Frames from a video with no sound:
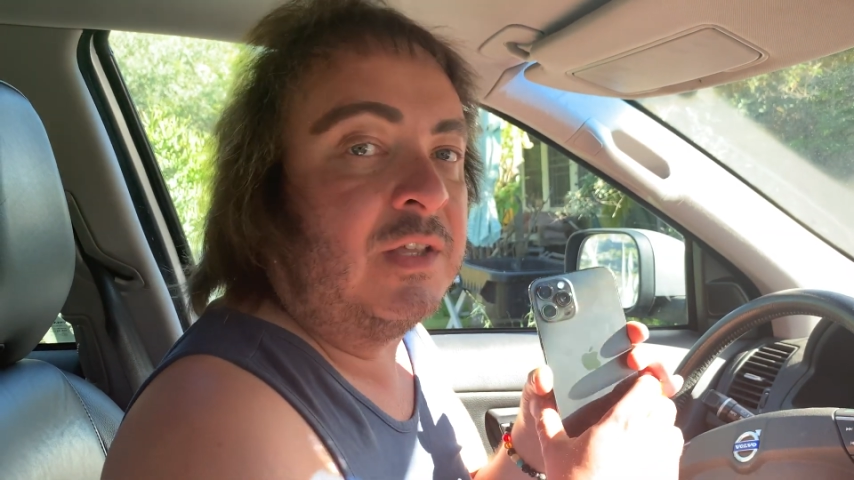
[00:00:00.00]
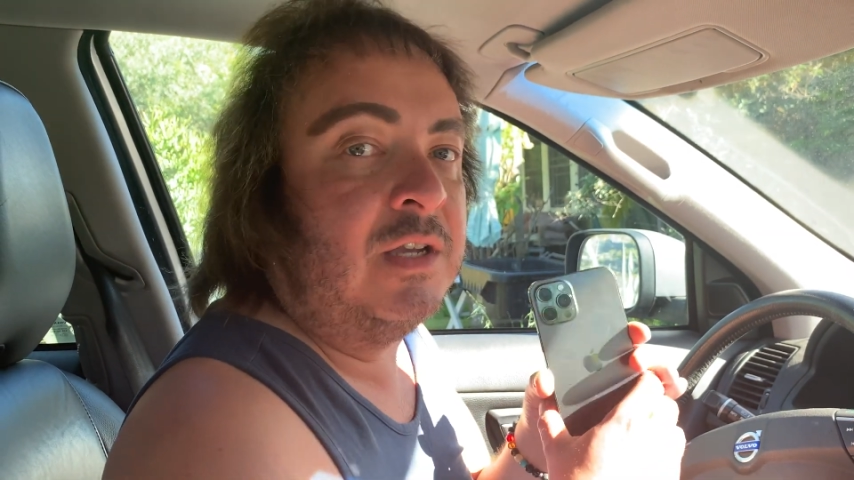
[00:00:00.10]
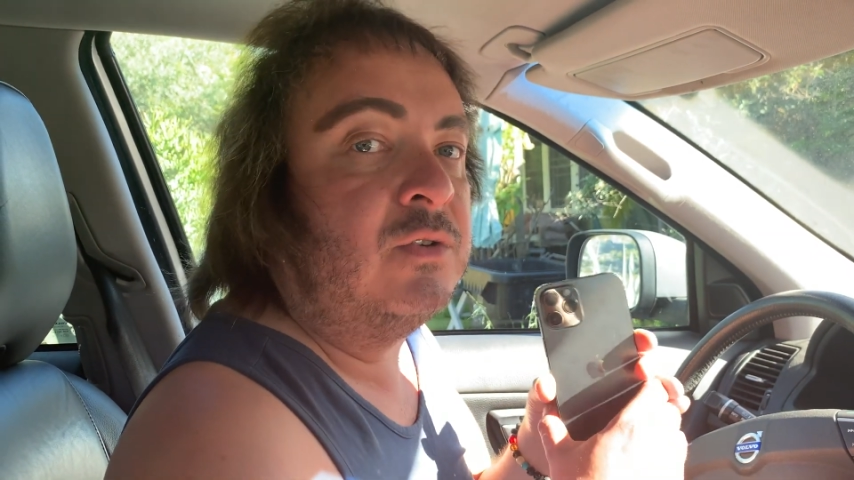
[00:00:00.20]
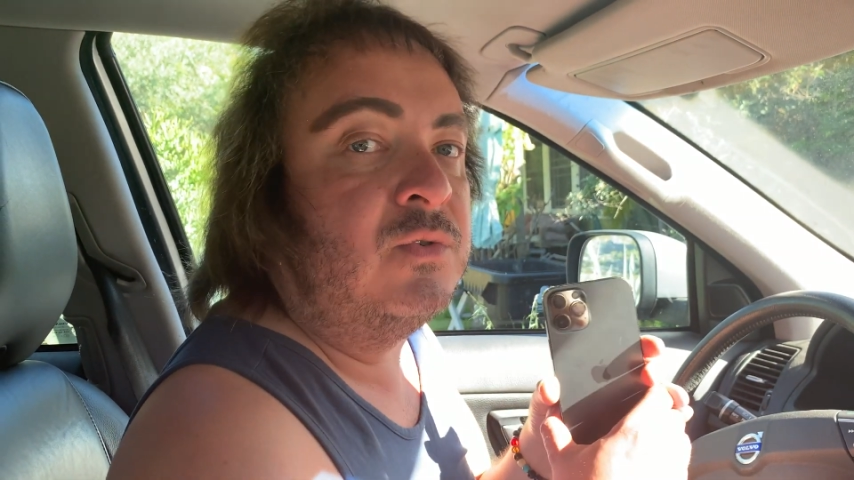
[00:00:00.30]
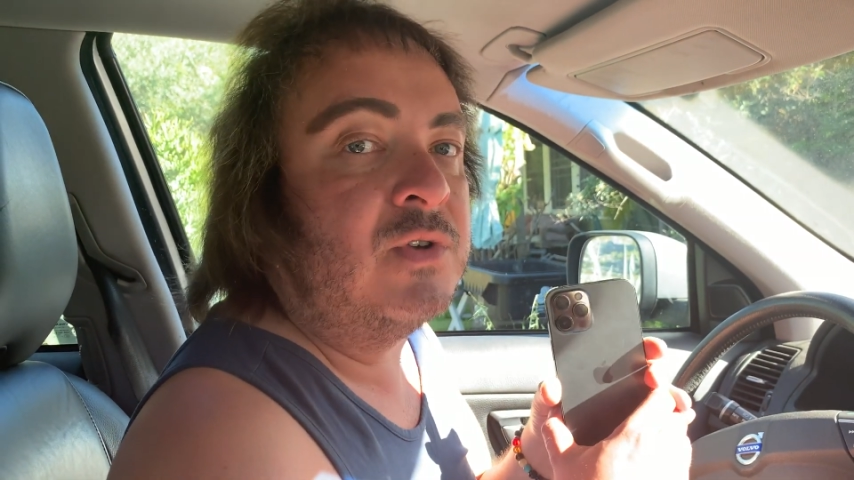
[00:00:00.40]
You
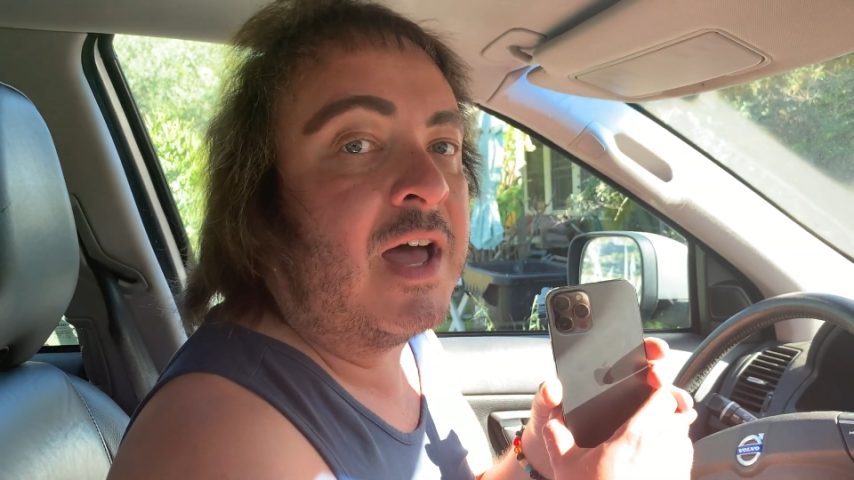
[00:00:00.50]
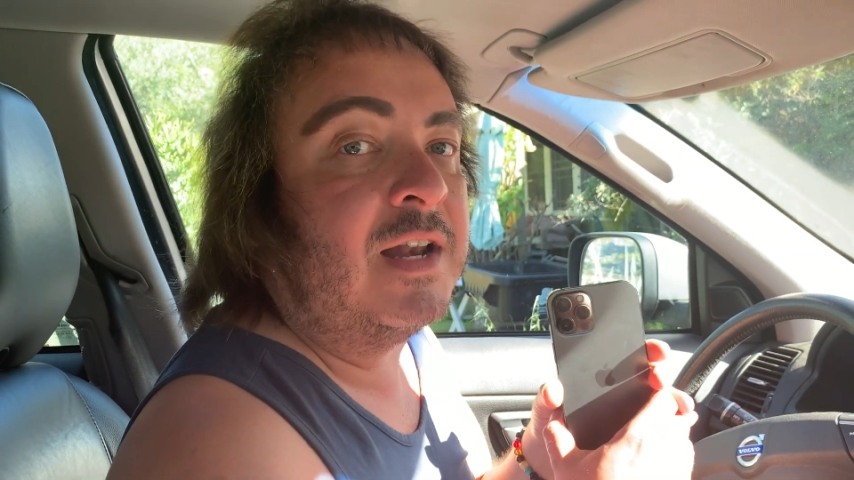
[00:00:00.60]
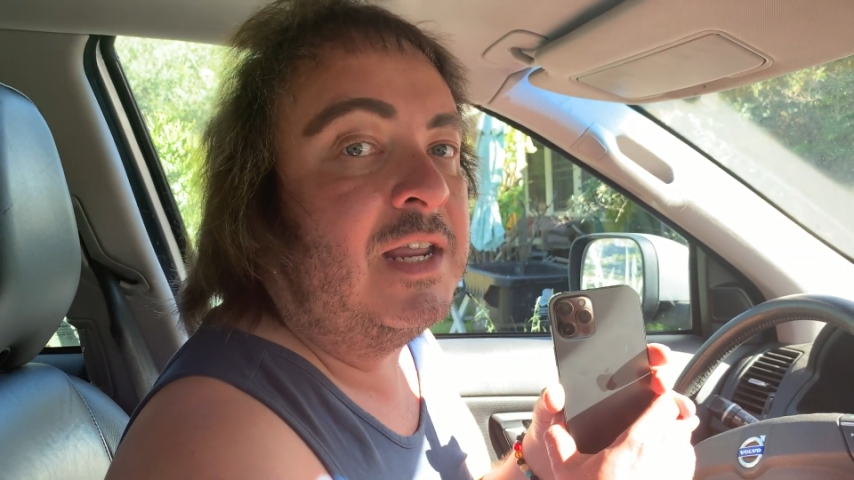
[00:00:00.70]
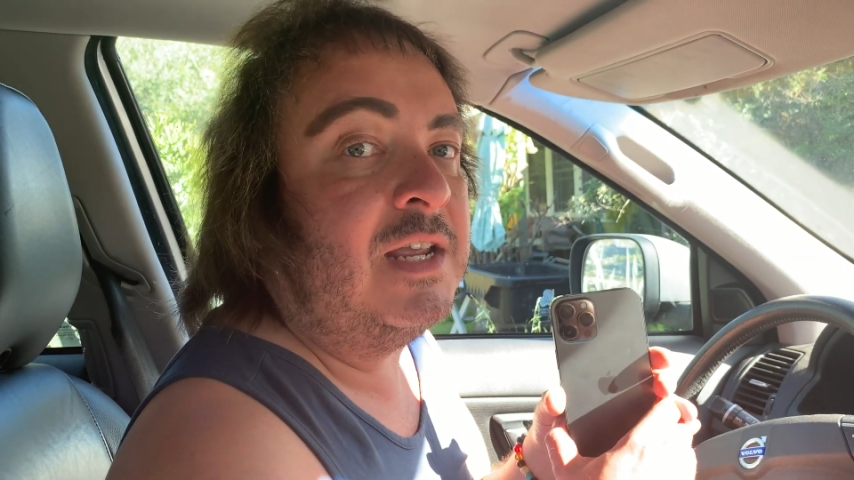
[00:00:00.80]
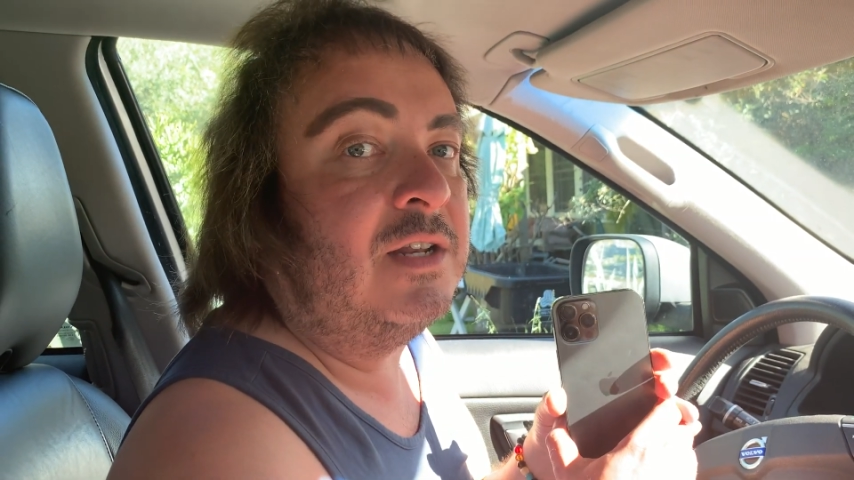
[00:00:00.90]
do not
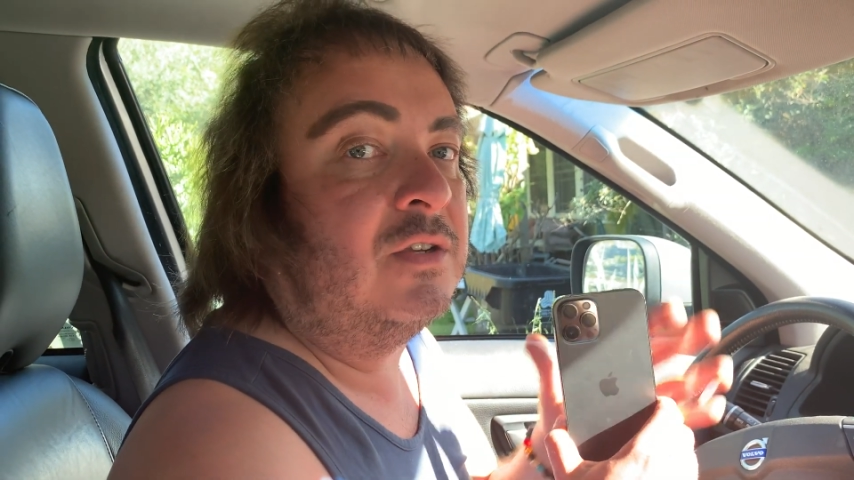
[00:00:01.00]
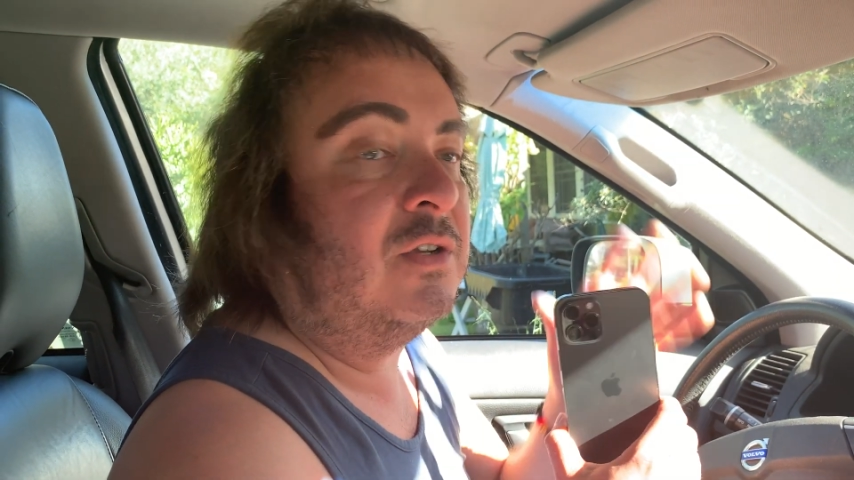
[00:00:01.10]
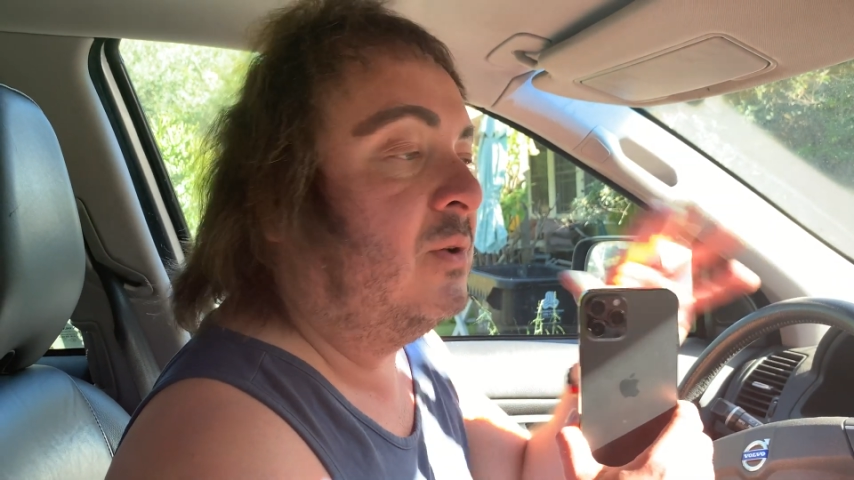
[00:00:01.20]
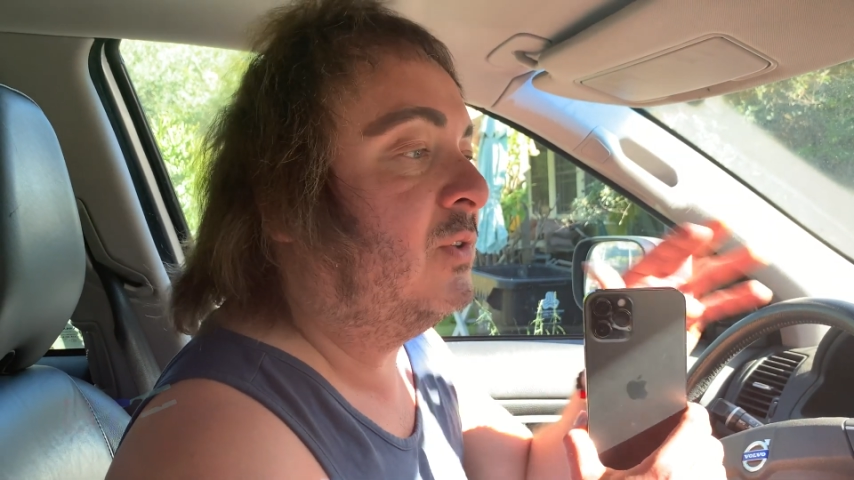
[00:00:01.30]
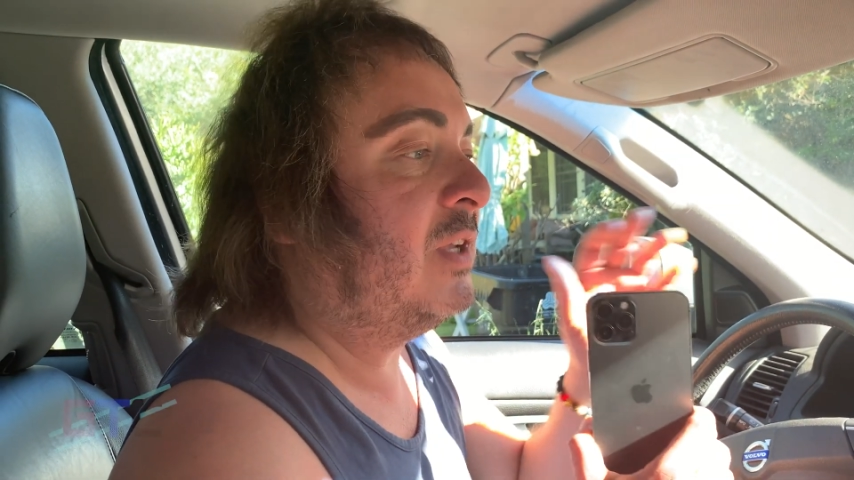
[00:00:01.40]
need to
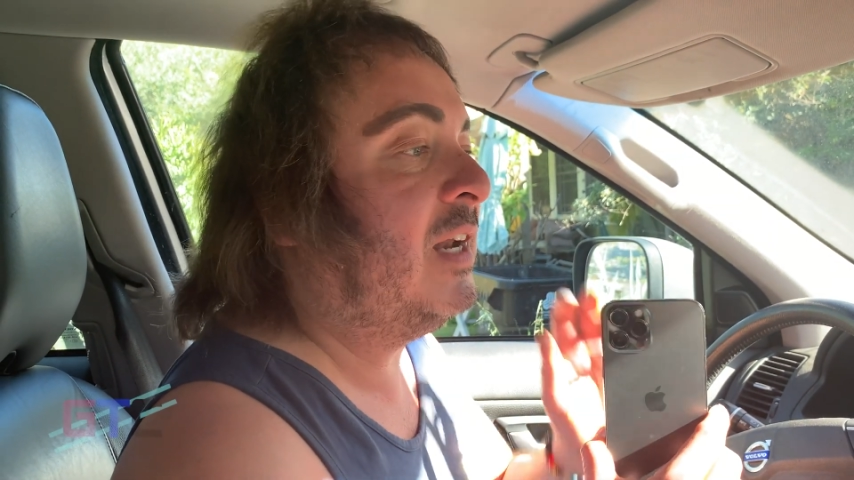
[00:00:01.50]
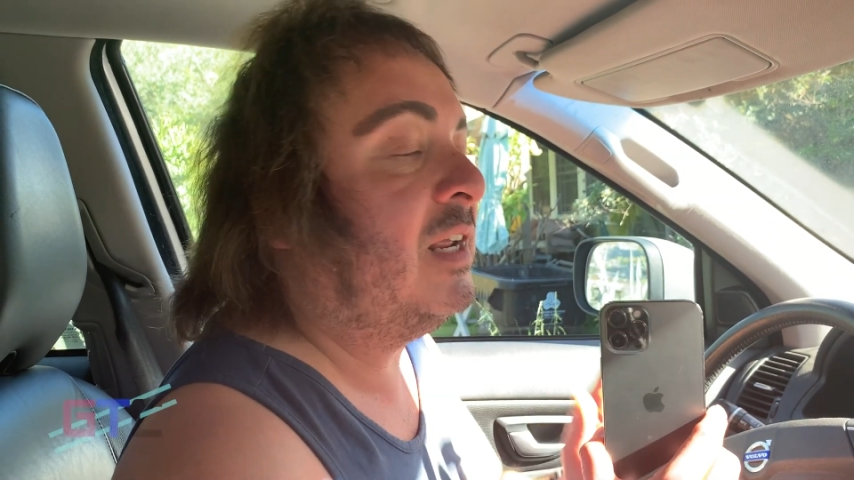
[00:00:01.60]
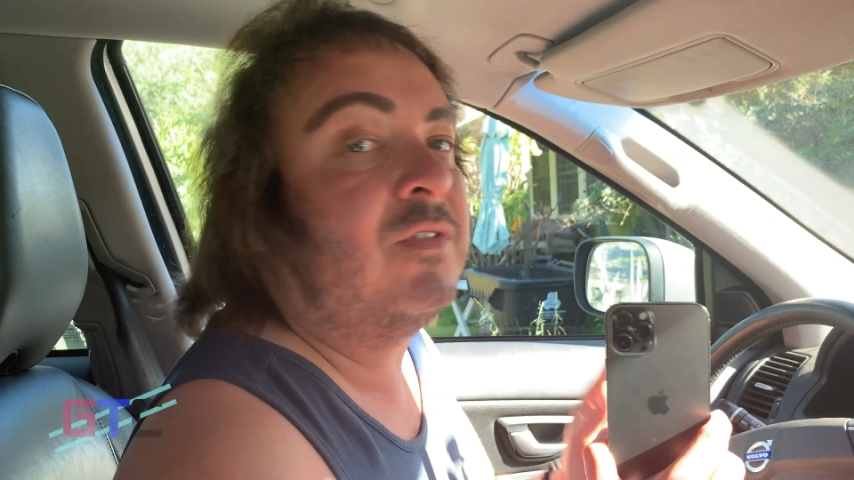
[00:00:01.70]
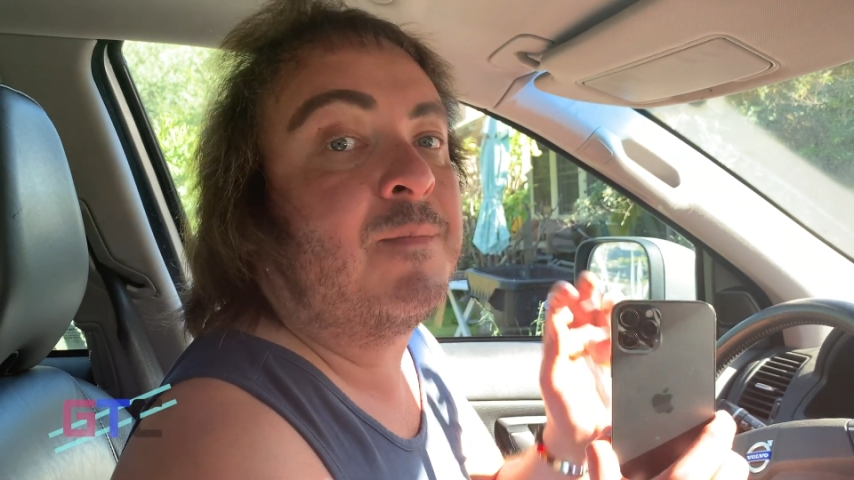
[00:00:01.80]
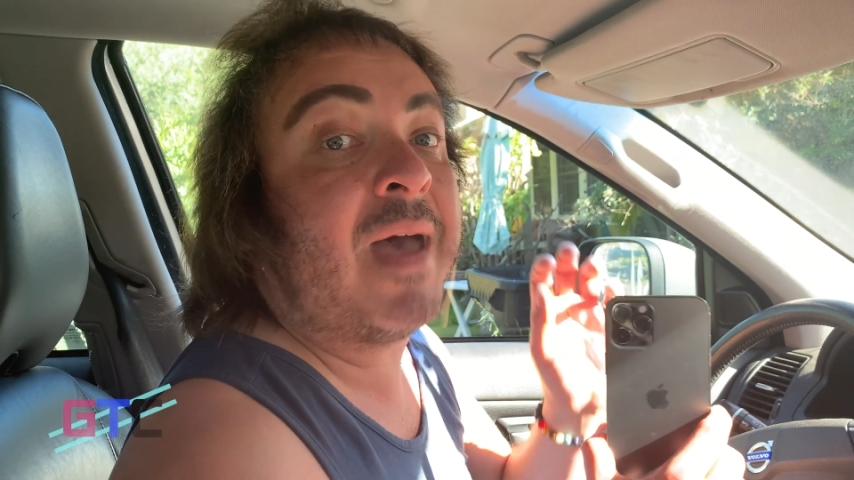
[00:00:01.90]
use any
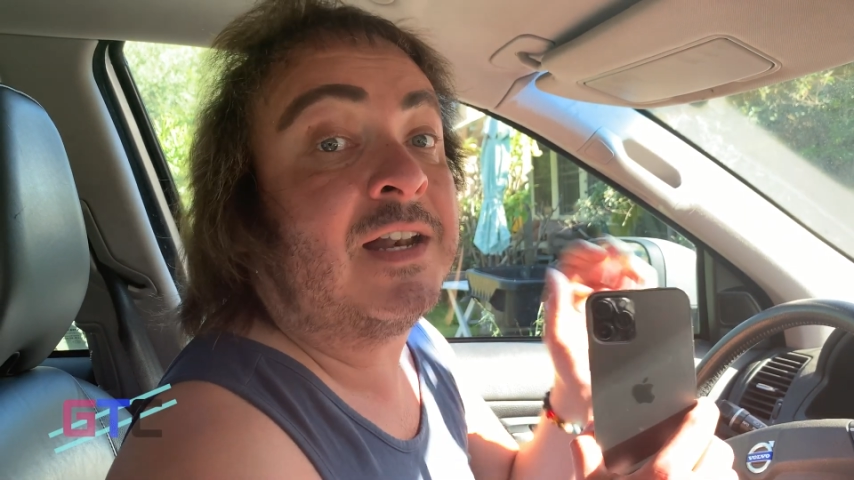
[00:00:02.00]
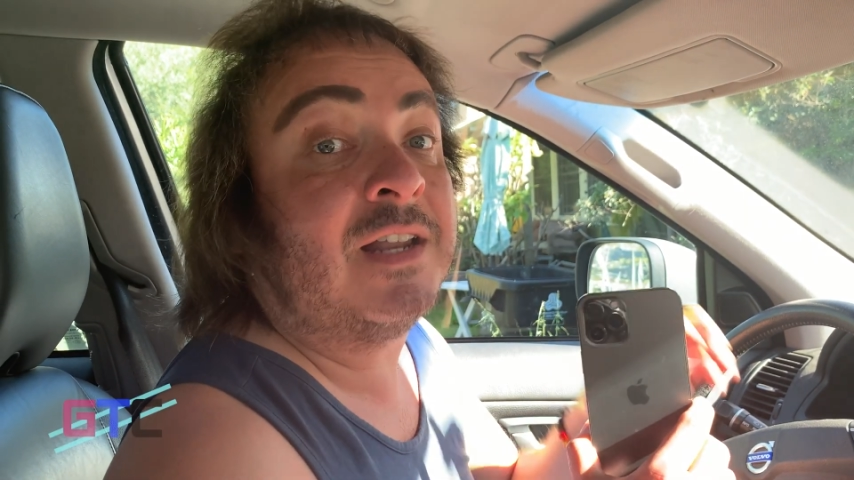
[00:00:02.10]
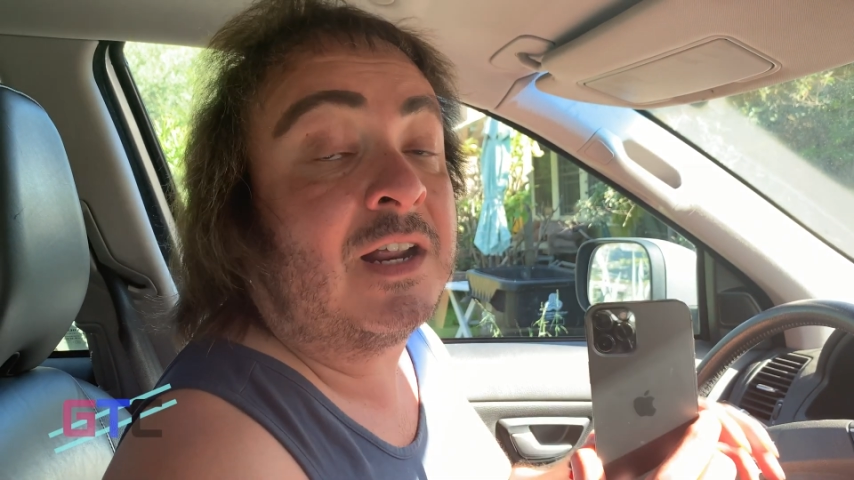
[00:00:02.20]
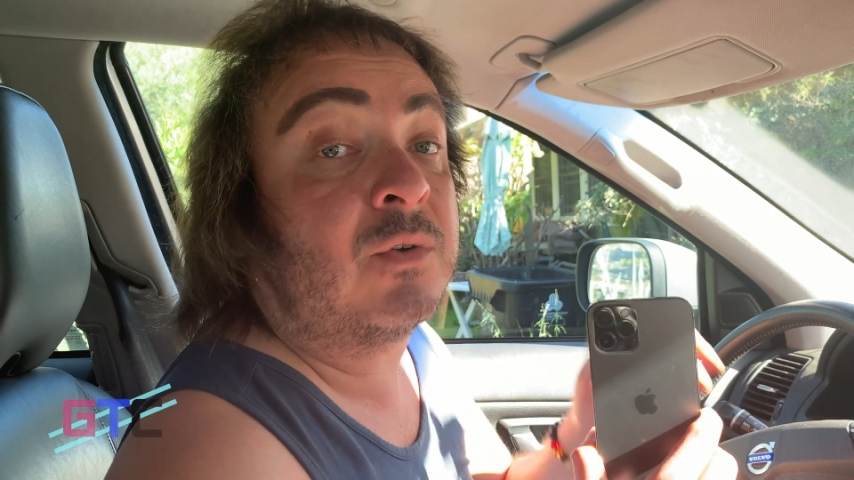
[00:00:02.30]
of the magnetic